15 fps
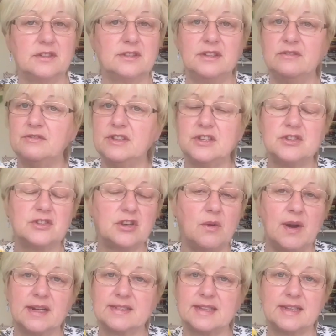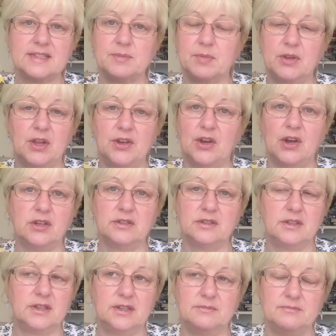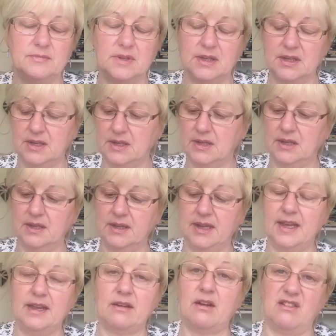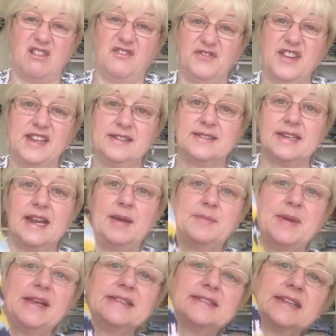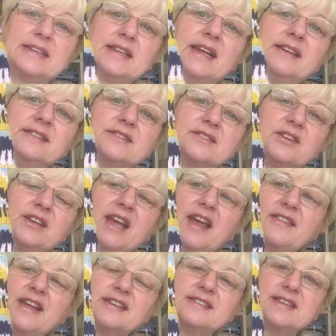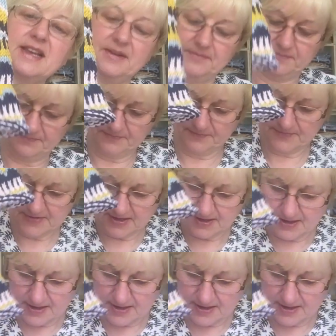They're so accessible on all on the internet, basically. So, yeah, that's it.